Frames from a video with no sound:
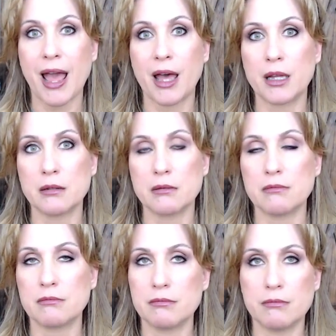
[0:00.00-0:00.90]

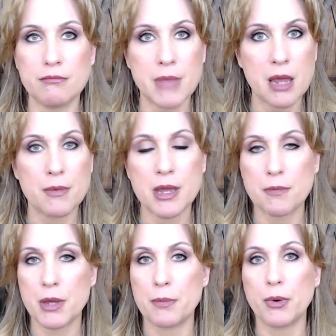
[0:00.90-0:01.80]
And
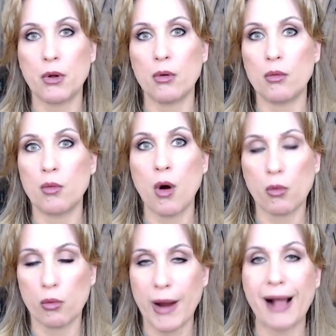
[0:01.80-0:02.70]
maybe people
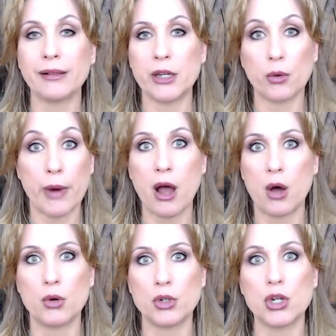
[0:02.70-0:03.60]
won't rally
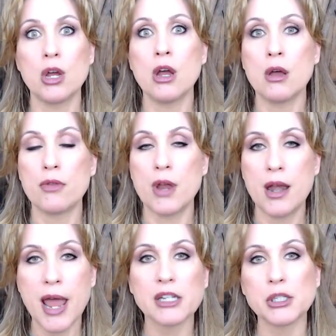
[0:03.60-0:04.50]
around the
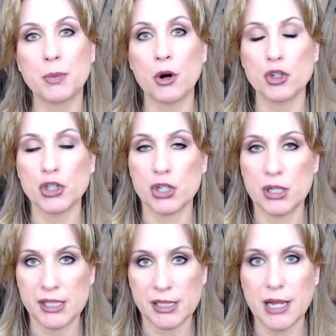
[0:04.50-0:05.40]
next
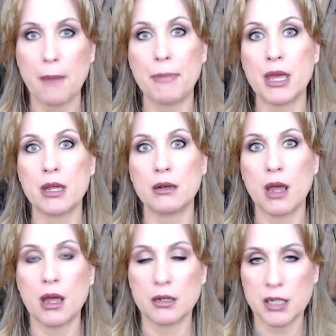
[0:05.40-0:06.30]
person to step
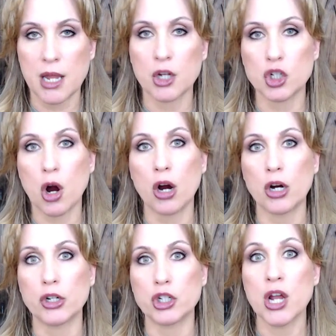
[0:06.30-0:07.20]
in and take
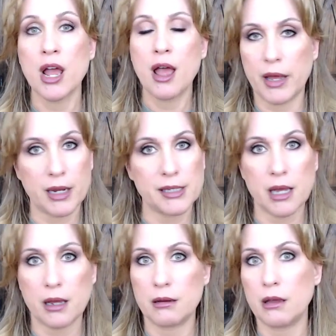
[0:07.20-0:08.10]
charge. Like I
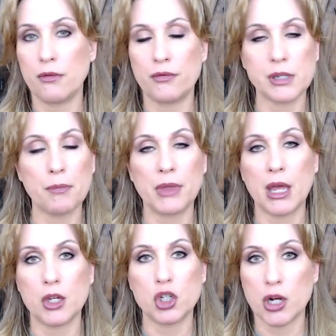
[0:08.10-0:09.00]
said, if
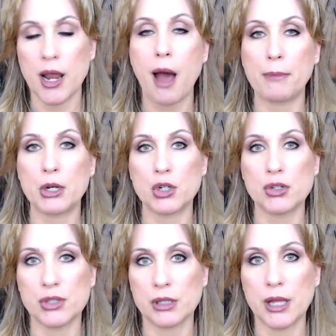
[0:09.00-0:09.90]
something should happen
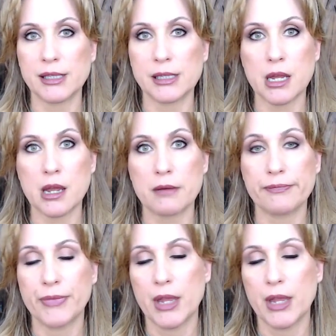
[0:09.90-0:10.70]
to Zelensky.